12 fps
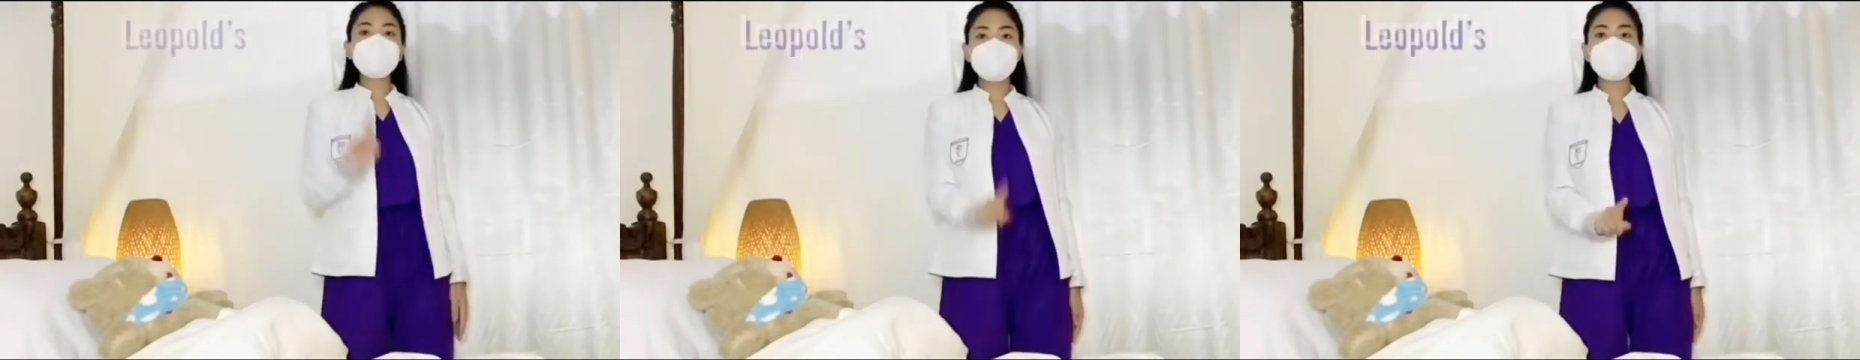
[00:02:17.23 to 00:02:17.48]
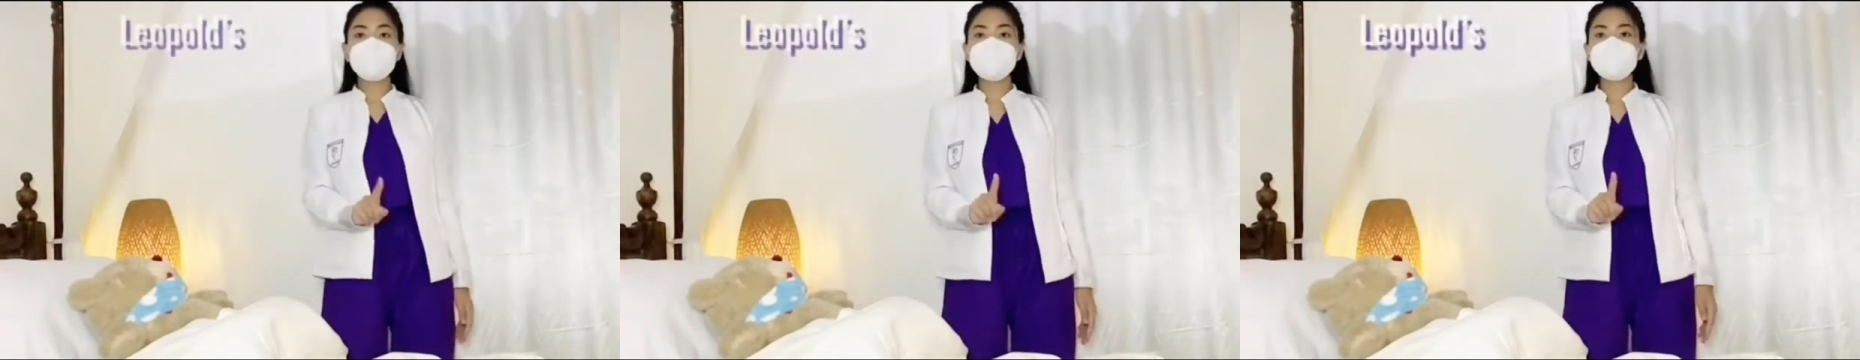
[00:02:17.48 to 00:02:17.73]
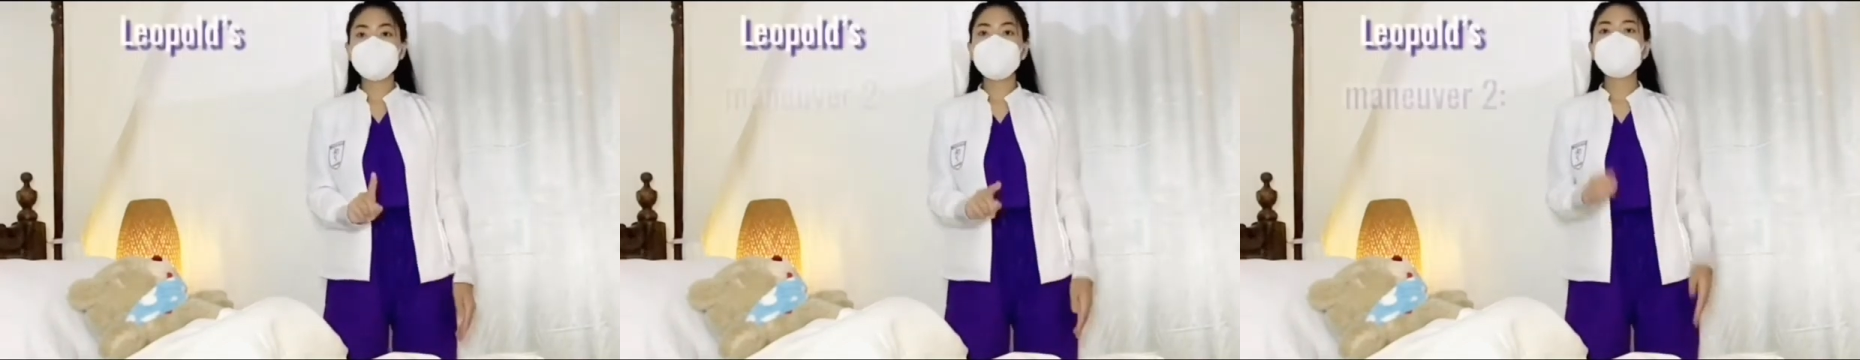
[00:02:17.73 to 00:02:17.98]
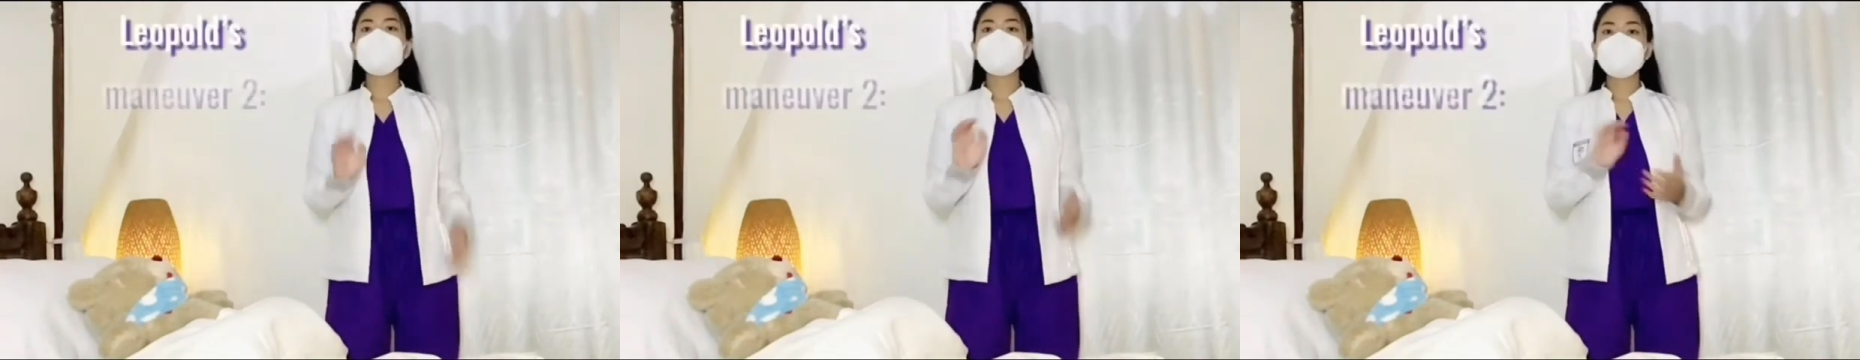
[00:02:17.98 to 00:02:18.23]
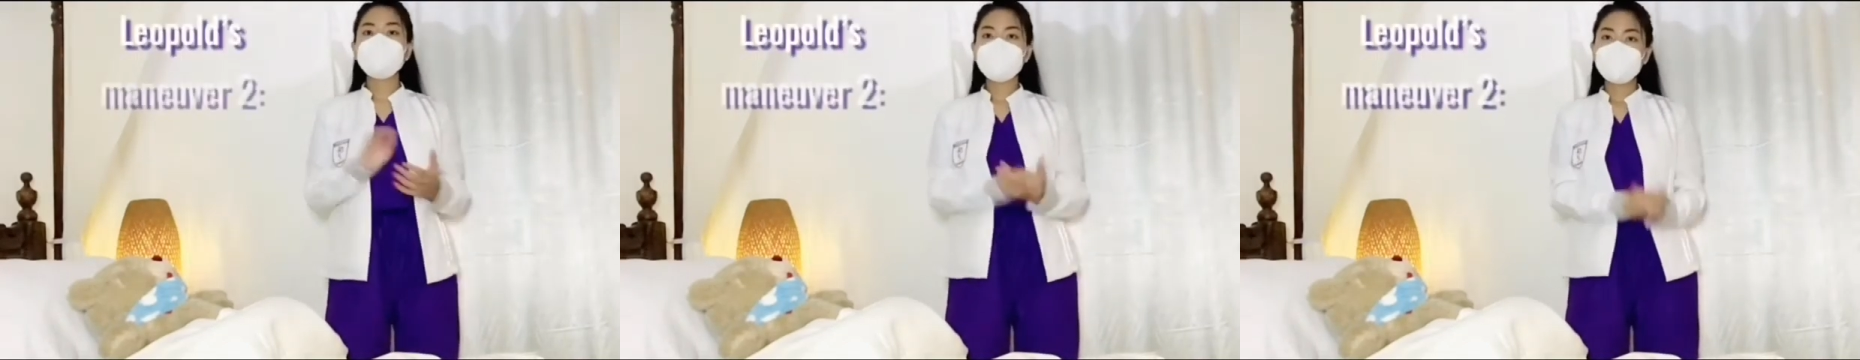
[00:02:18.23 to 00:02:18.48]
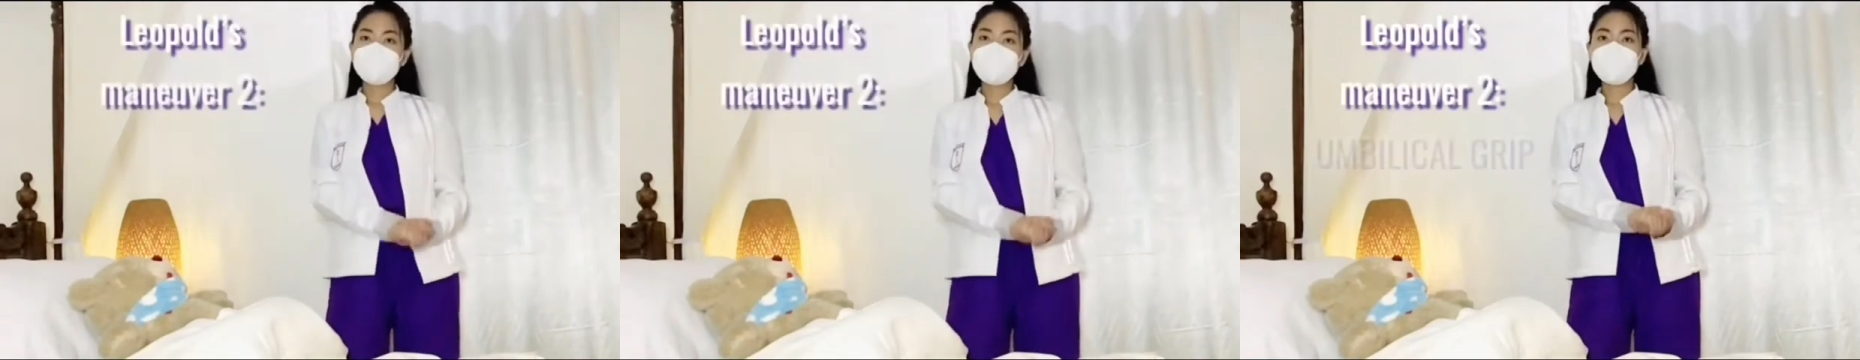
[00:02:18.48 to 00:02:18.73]
that's the first step.
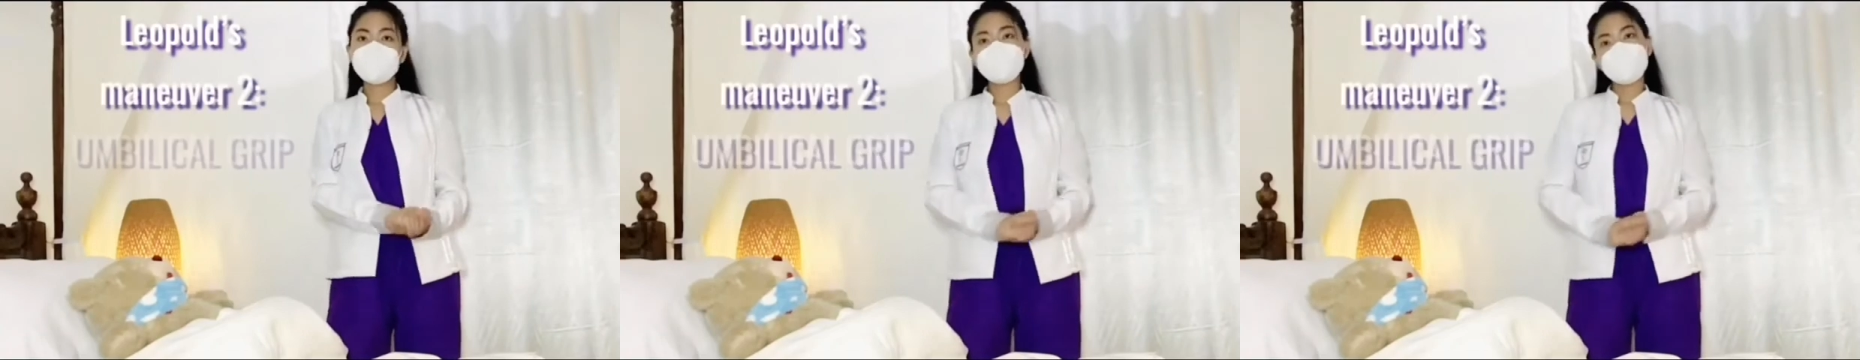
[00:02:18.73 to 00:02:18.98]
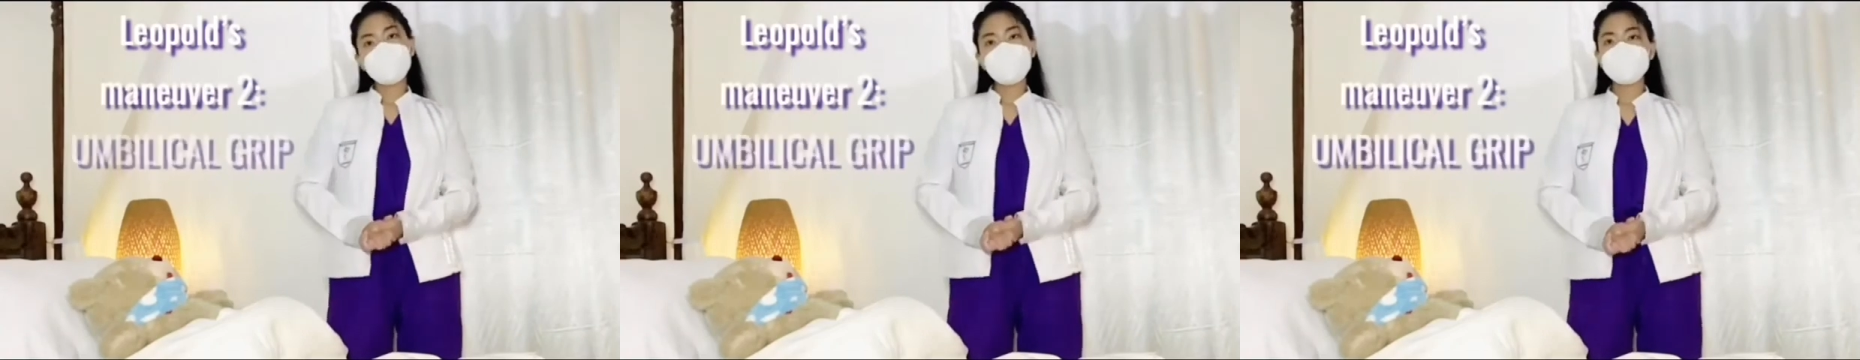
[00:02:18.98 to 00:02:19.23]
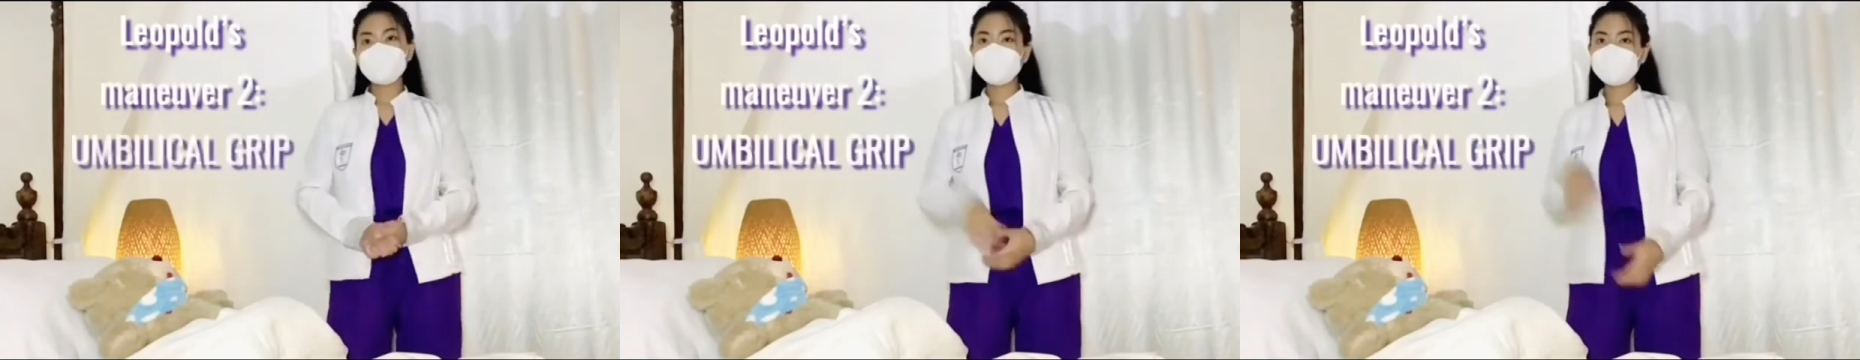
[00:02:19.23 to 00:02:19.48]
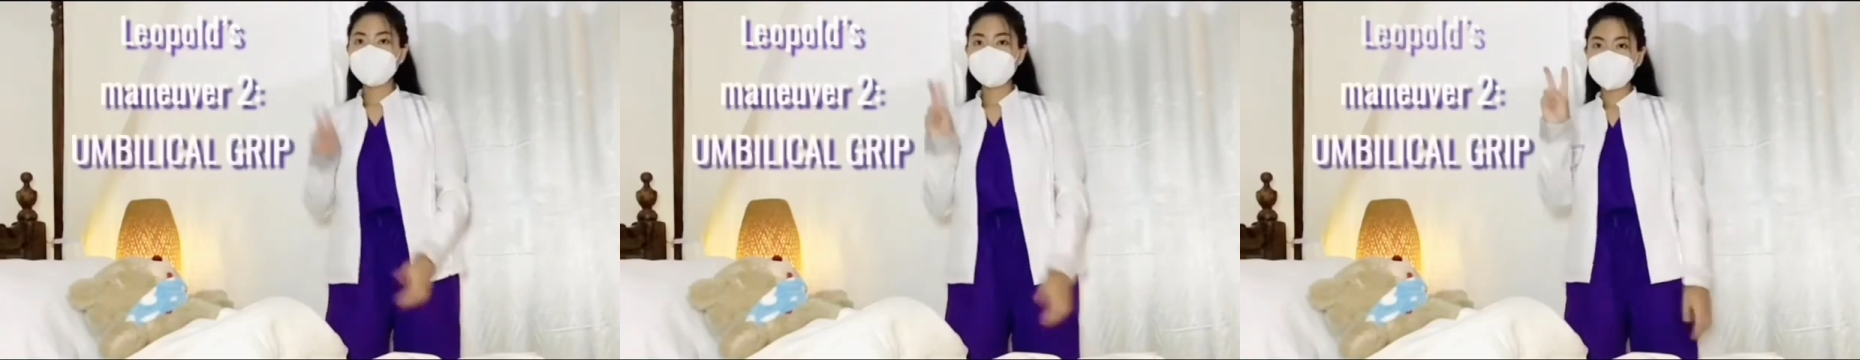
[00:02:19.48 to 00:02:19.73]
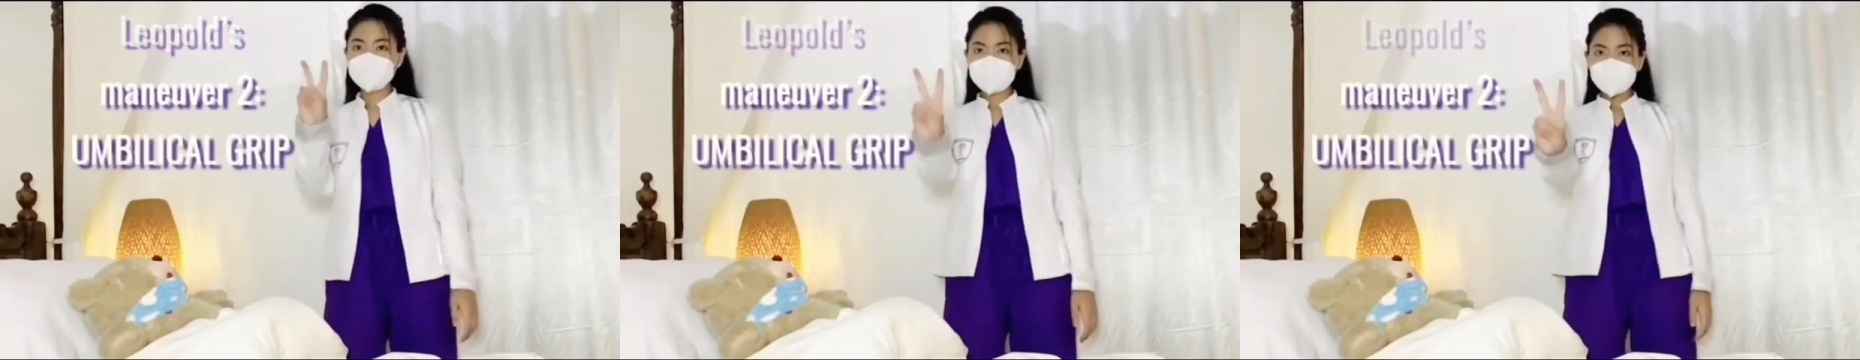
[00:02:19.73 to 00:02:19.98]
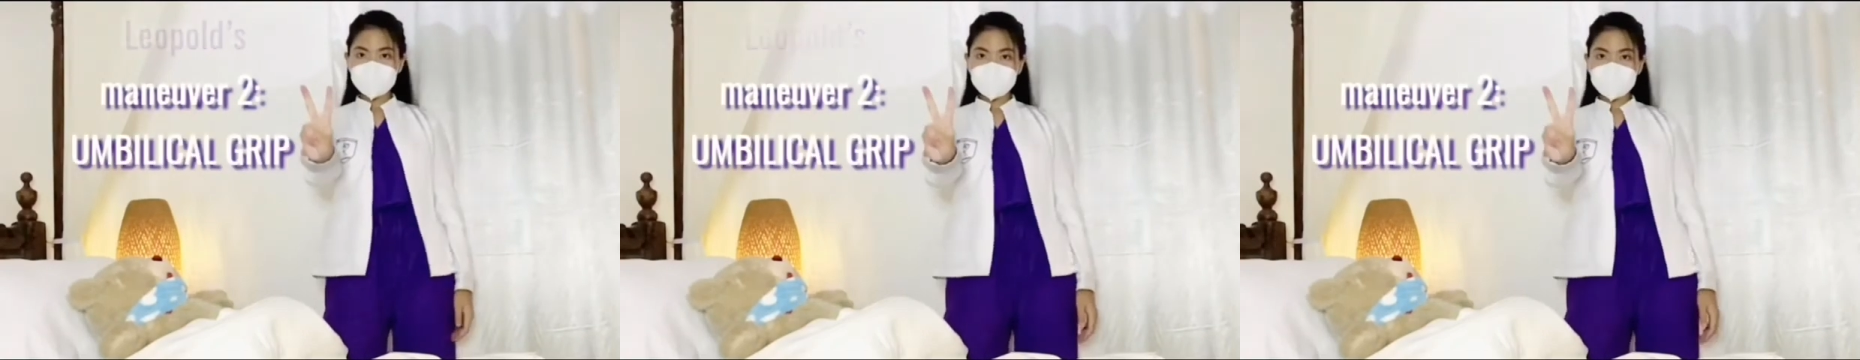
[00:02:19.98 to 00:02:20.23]
Moving on to
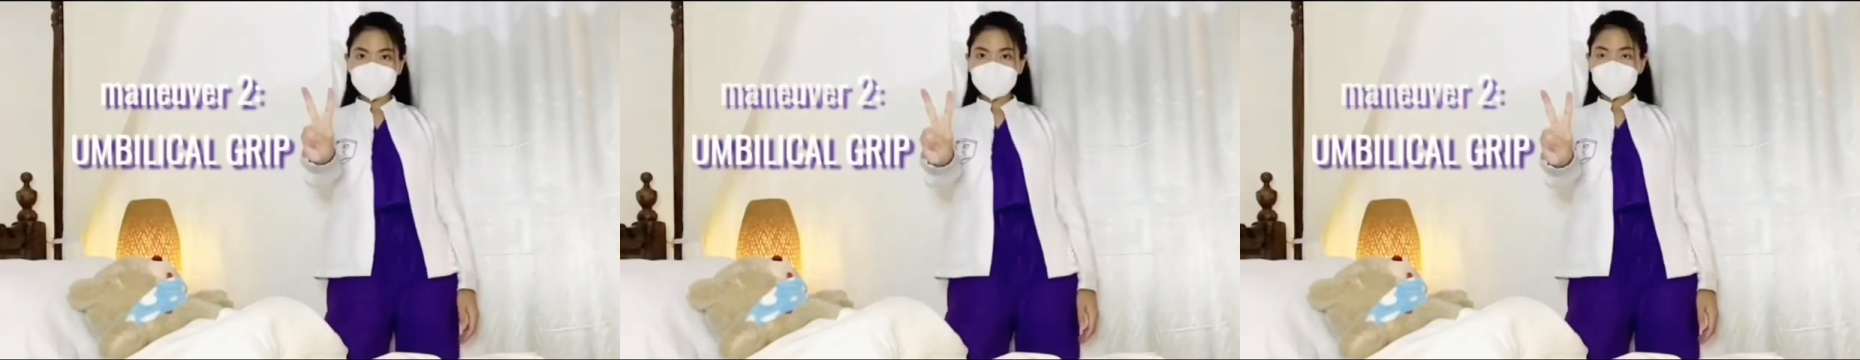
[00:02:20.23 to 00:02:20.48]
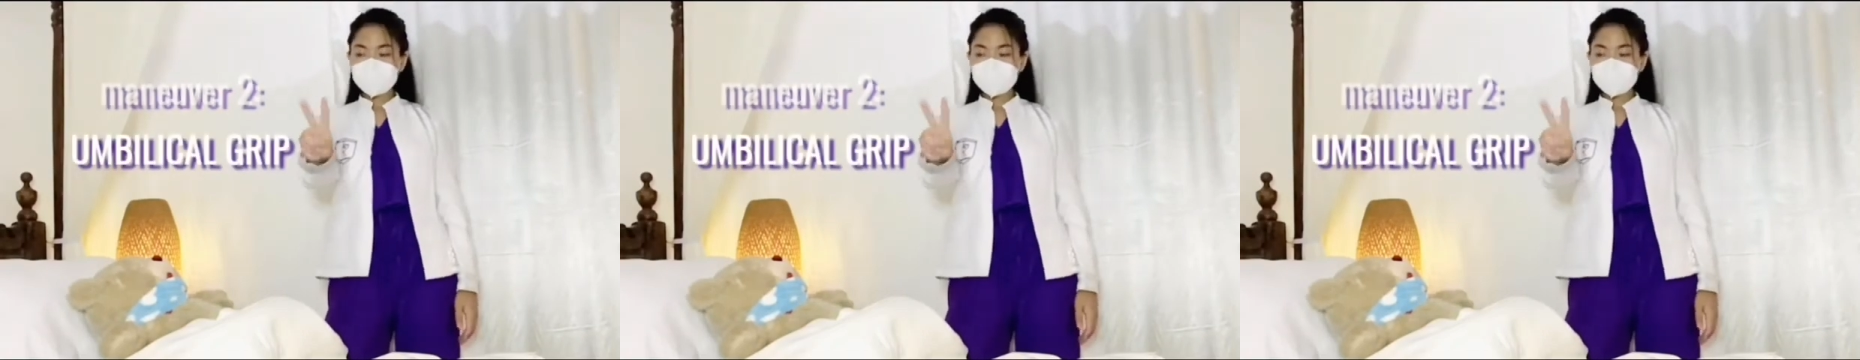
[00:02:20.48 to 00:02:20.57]
the second